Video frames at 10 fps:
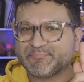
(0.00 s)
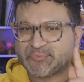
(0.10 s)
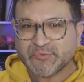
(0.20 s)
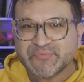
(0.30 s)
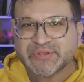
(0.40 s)

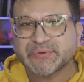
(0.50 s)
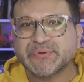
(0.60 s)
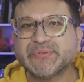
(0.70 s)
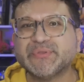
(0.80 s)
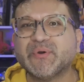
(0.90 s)
new
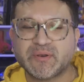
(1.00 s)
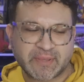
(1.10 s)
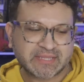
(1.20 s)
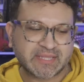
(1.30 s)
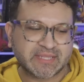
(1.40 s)
video, you
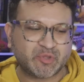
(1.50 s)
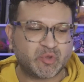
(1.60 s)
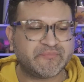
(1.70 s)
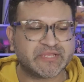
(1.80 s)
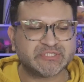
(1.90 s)
automatically get the
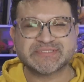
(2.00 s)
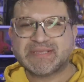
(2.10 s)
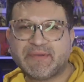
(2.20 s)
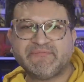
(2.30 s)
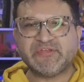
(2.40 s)
notifications,
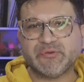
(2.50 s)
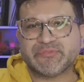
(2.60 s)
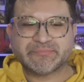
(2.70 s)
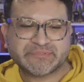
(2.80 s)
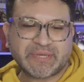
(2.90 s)
give my video a
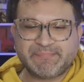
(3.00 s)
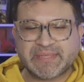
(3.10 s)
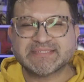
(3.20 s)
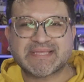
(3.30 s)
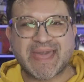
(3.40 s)
thumbs up,
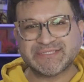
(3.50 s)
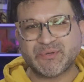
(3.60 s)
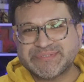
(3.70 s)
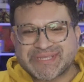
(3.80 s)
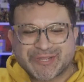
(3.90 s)
because as
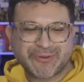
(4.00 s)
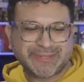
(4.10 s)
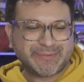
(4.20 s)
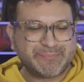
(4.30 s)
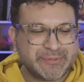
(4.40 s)
always, I
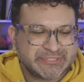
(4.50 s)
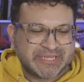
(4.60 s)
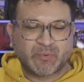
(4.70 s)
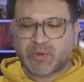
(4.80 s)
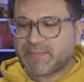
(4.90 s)
greatly
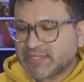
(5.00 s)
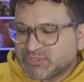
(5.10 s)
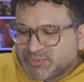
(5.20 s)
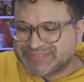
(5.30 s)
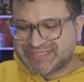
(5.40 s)
appreciate it. What am I
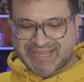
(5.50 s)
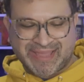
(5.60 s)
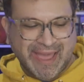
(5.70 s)
doing today?